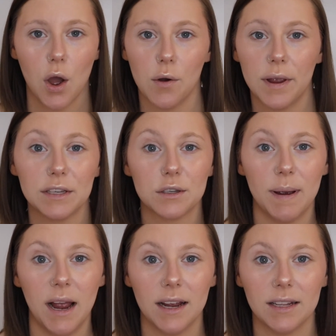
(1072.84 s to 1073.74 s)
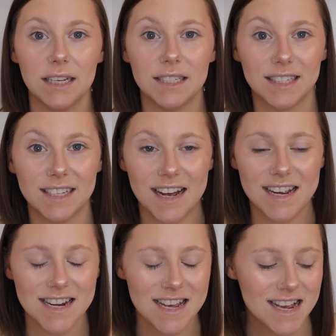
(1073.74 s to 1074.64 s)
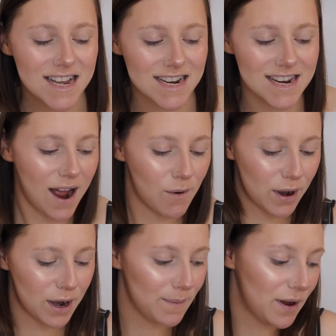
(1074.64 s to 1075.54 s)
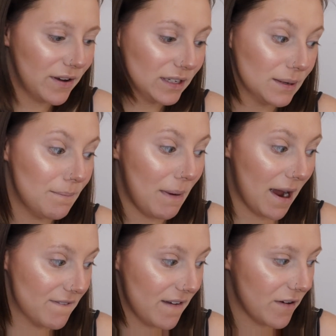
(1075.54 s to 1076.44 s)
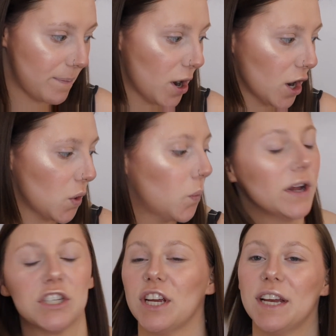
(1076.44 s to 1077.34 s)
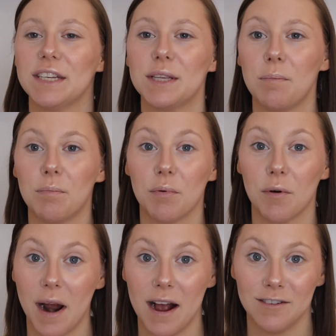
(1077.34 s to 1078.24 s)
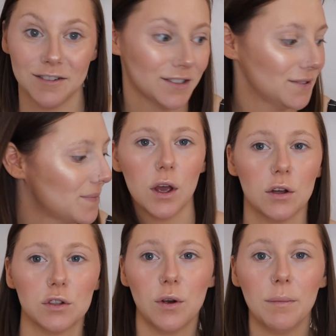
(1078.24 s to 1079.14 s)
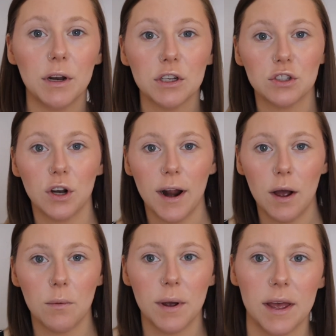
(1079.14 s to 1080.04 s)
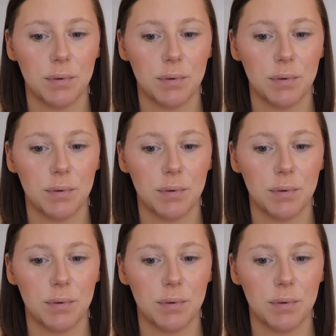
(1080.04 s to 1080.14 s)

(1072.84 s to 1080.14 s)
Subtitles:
Okay, so my highlight's done. Now we're gonna move into my favorite part, which is brows. So I'm gonna start out with